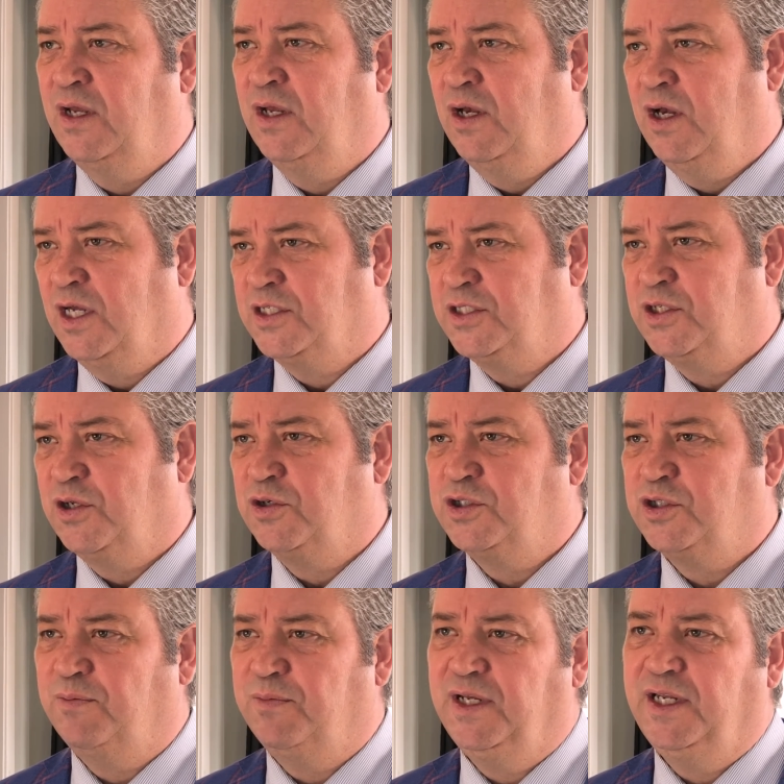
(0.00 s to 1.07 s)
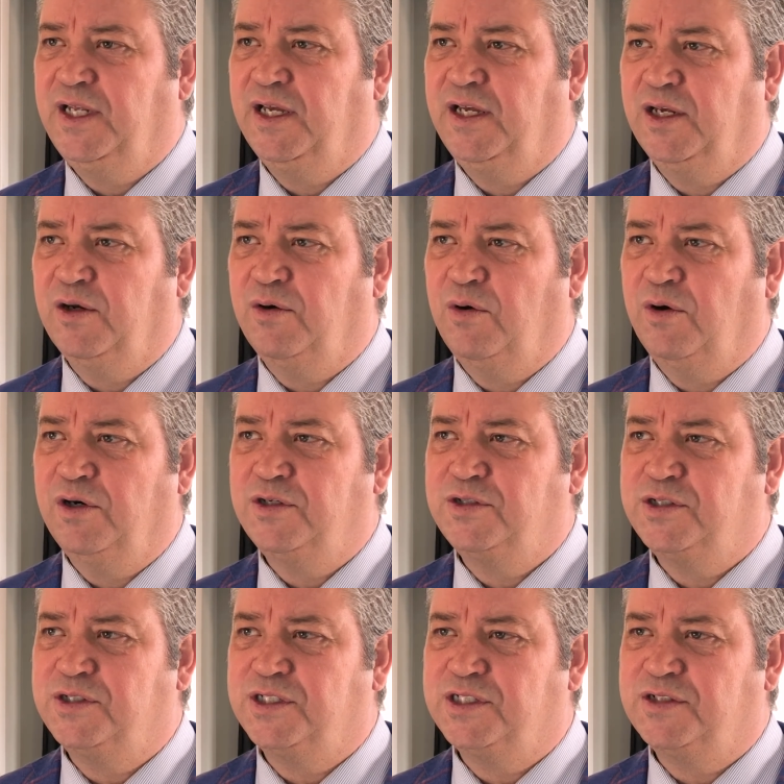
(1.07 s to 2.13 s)
On social media, he
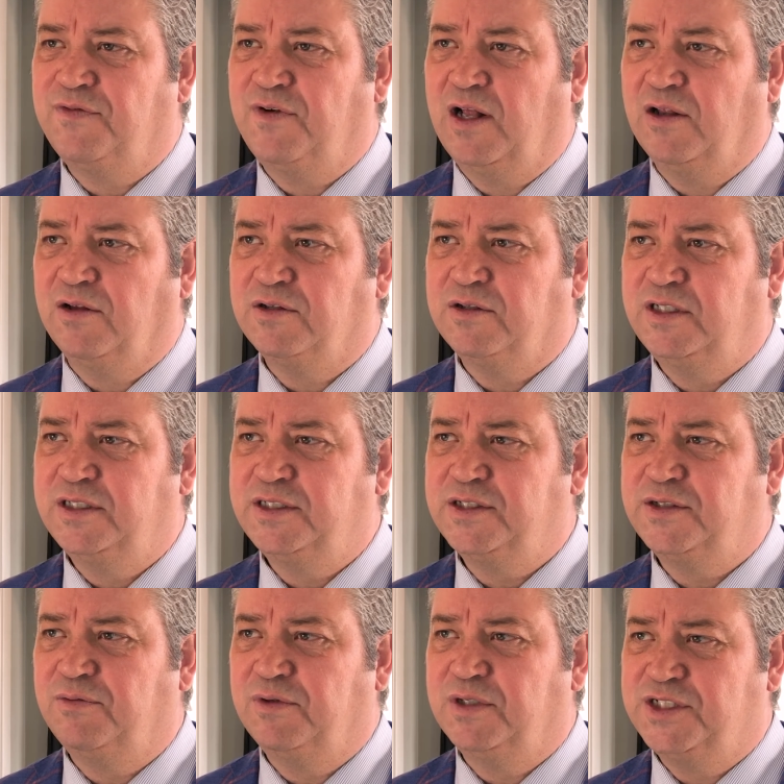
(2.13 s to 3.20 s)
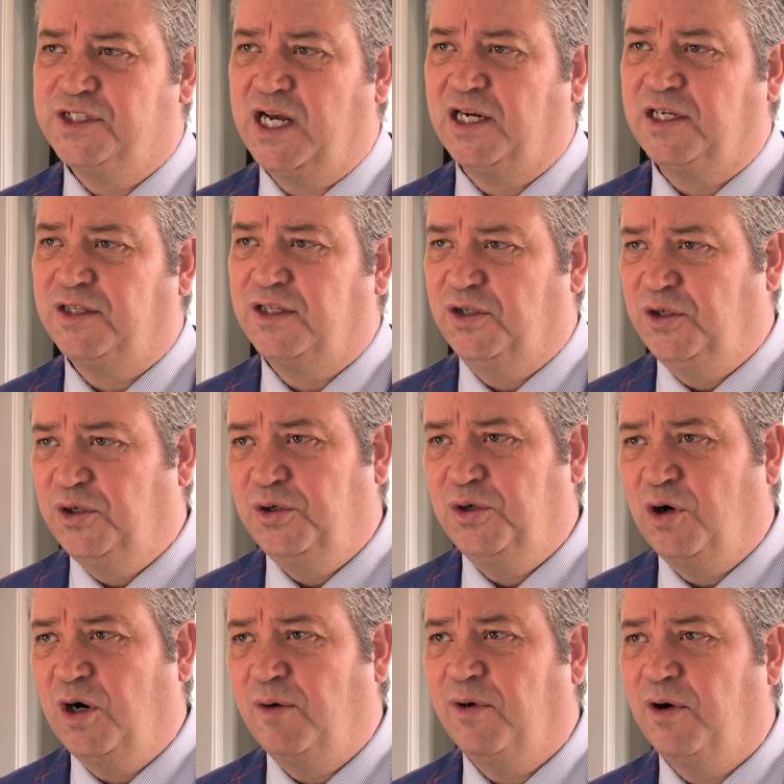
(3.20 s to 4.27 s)
encourages his followers to reject the new
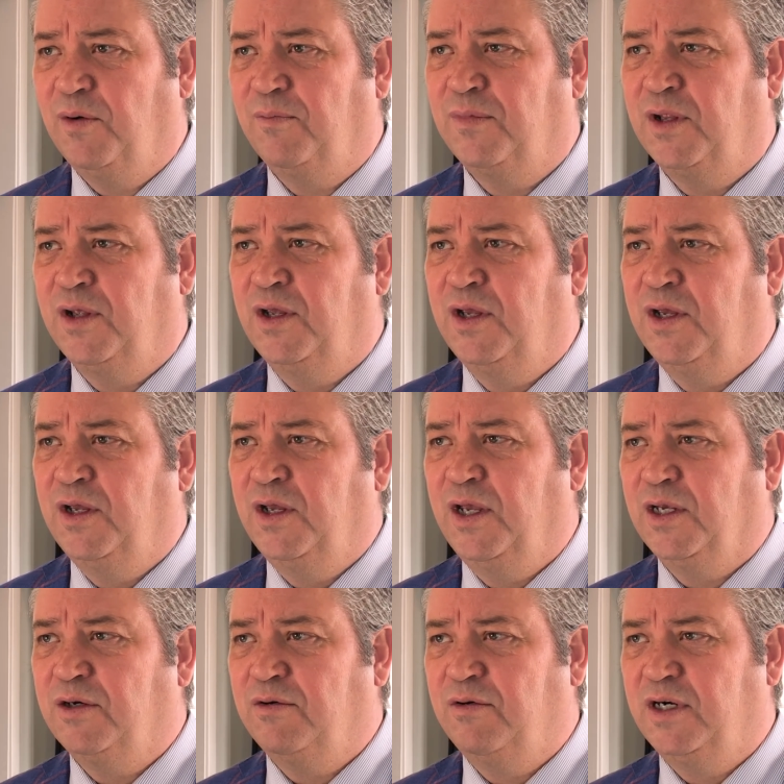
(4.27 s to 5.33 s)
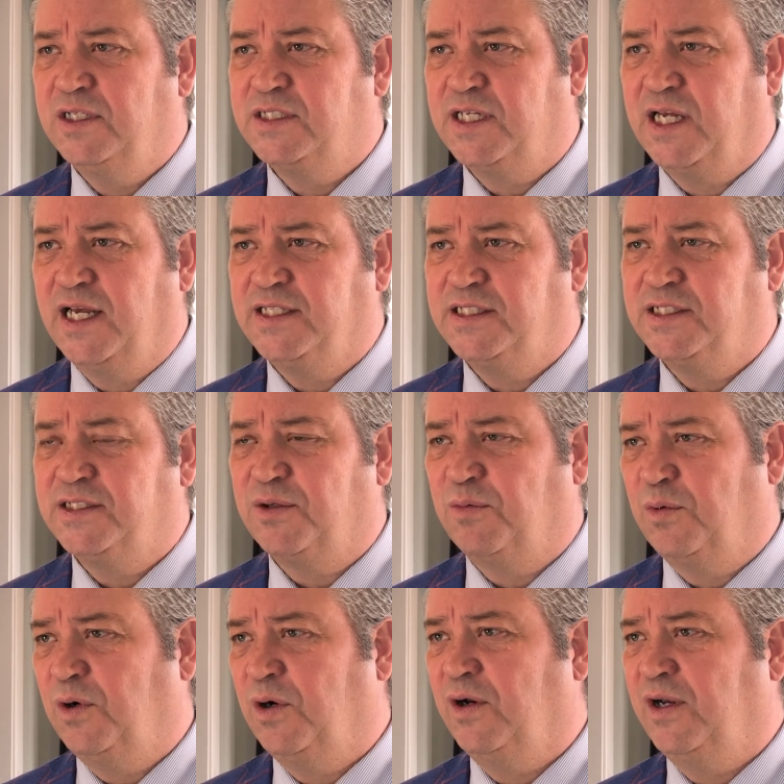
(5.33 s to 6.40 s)
normal and criticizes the
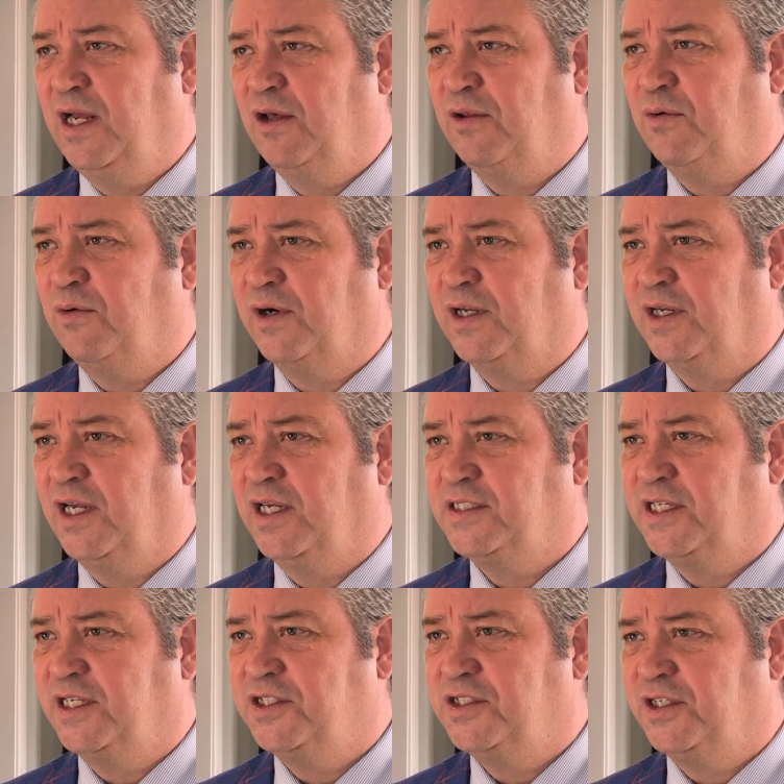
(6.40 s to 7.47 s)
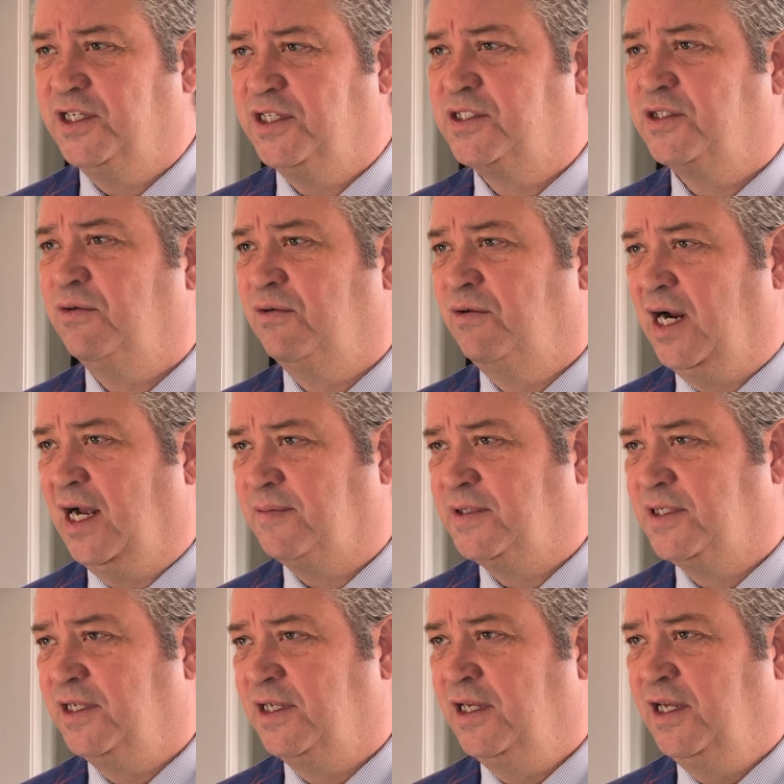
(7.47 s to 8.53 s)
World Health Organization as corrupt,
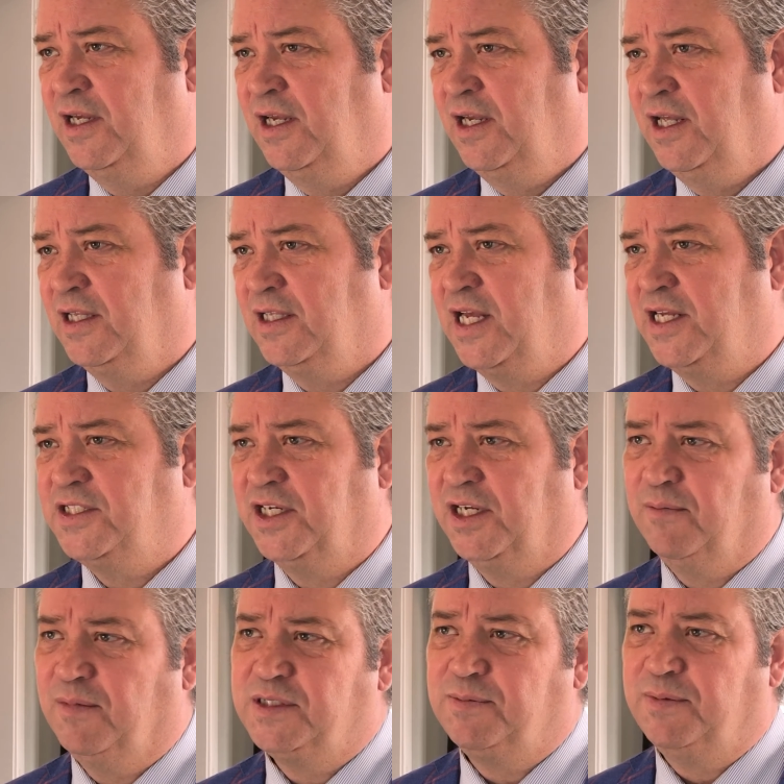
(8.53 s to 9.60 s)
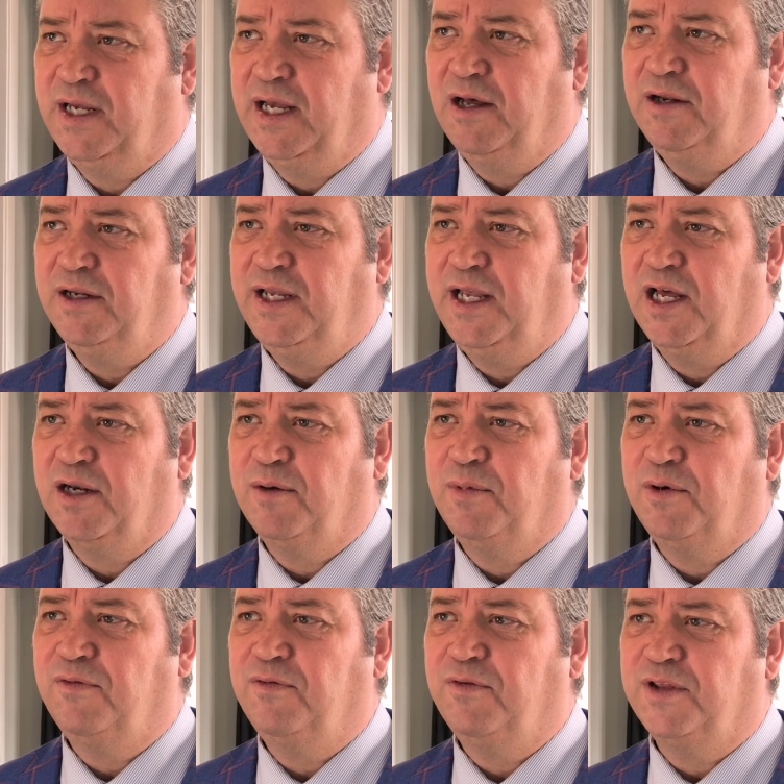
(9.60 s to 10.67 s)
alleging it must be held accountable
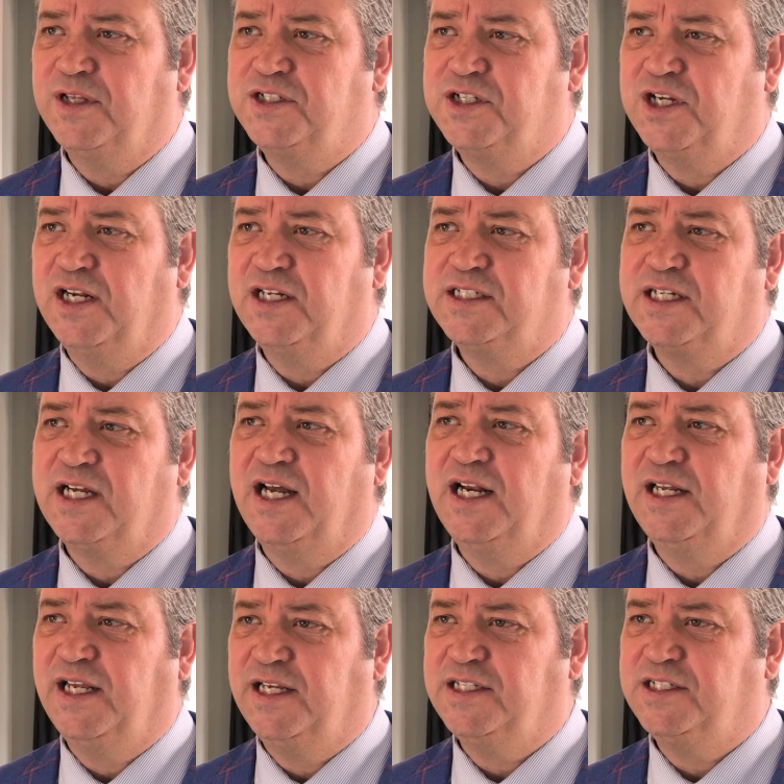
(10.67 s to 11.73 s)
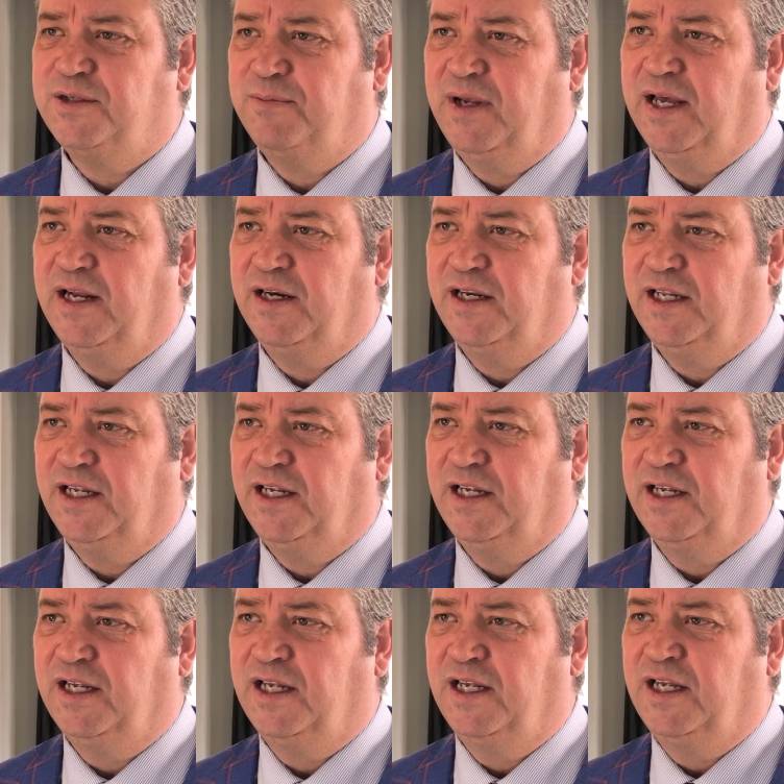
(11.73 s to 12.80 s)
for the genocide against humanity.
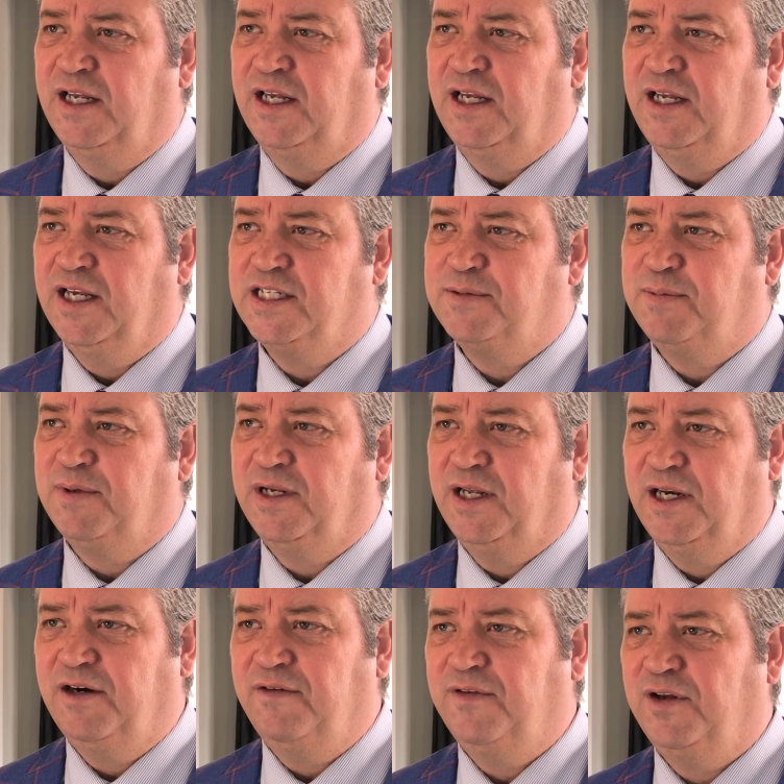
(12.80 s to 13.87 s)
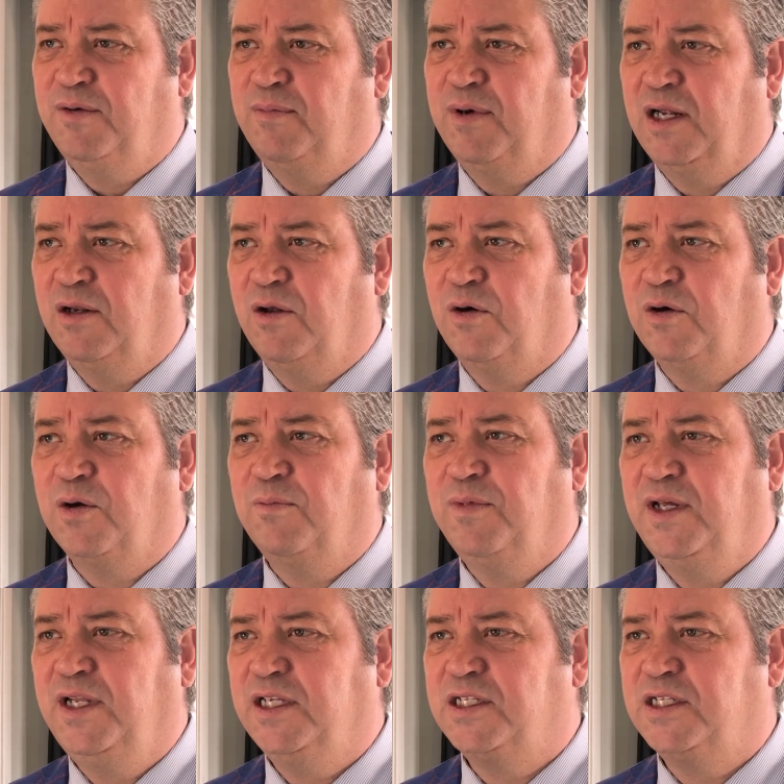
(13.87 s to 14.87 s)
He has been interviewed by local media